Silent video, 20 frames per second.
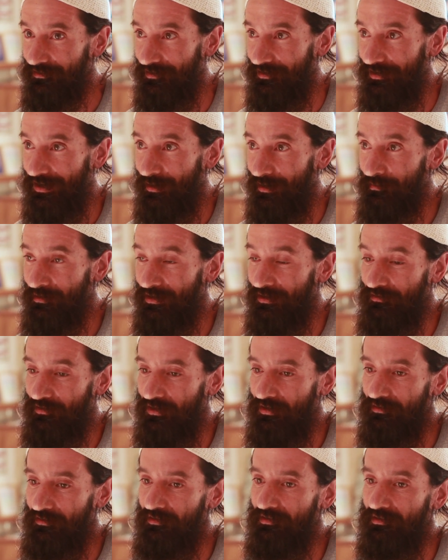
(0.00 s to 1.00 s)
The
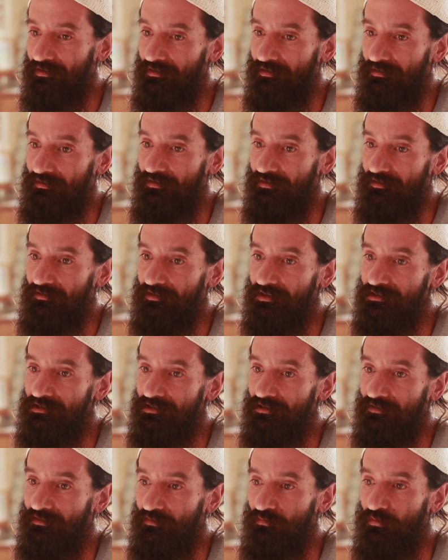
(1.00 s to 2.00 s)
Kabbalah is the
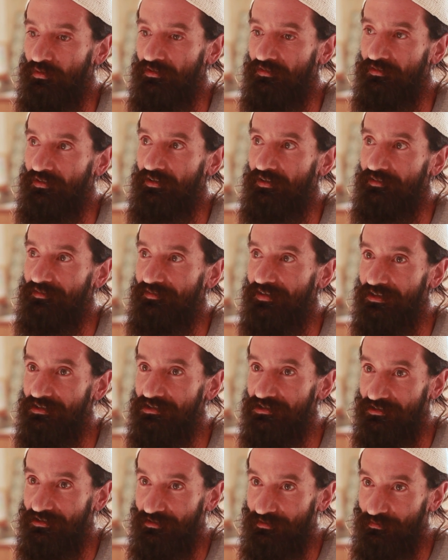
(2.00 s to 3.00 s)
teachings of what is our
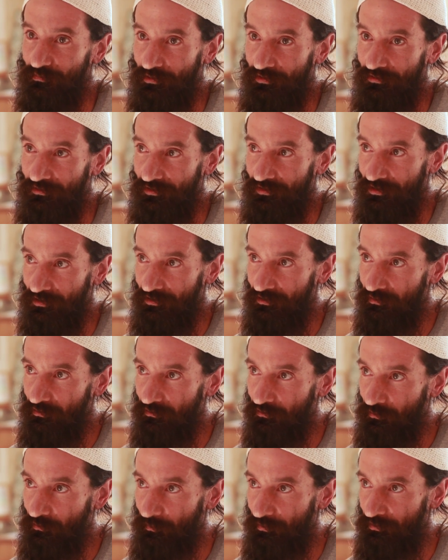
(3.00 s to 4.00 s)
intention, what is the
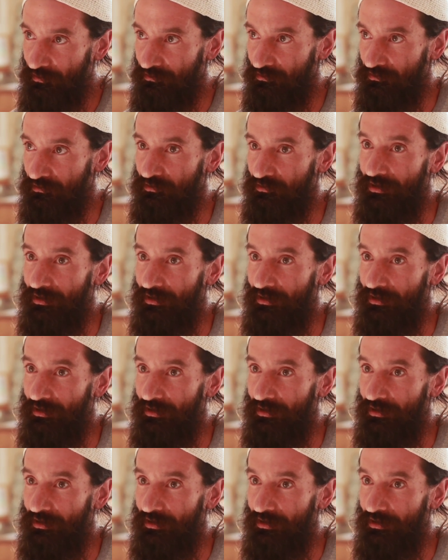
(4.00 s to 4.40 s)
inner spiritual